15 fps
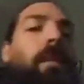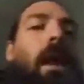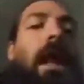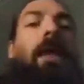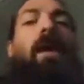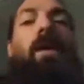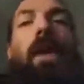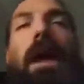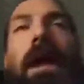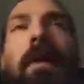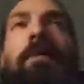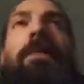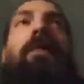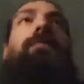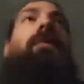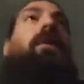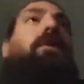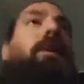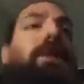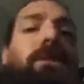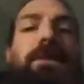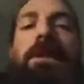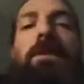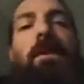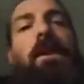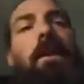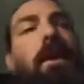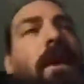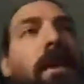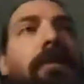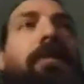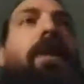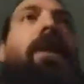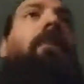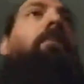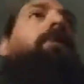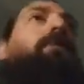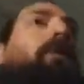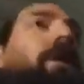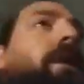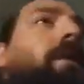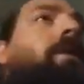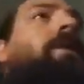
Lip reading: I know, I give him the phone, he's sitting there, he ain't fucking moving.